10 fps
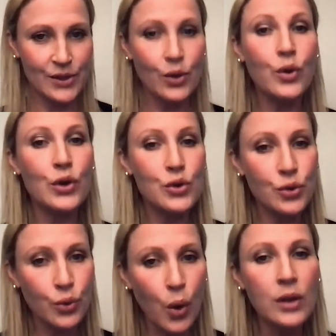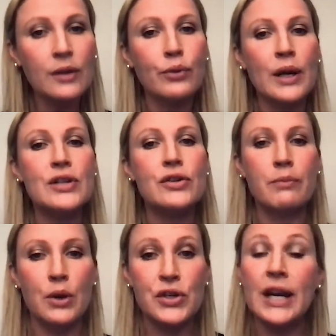So control of range of
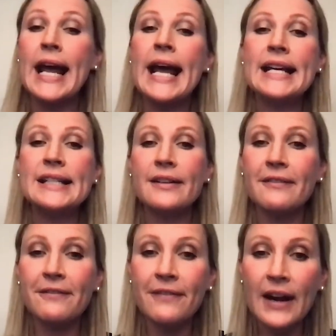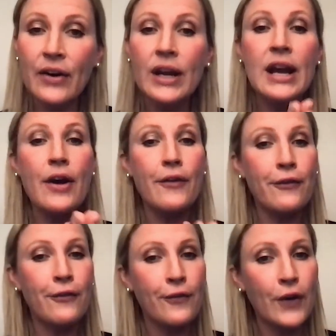motion is the very
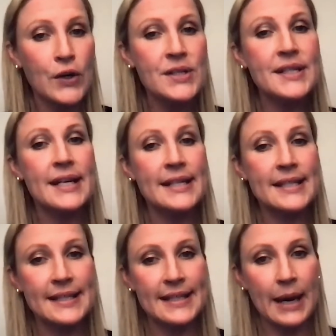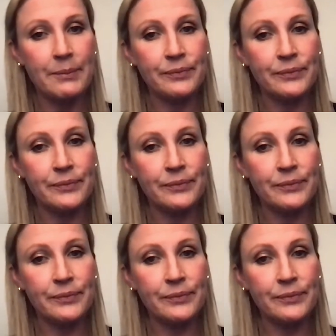first step.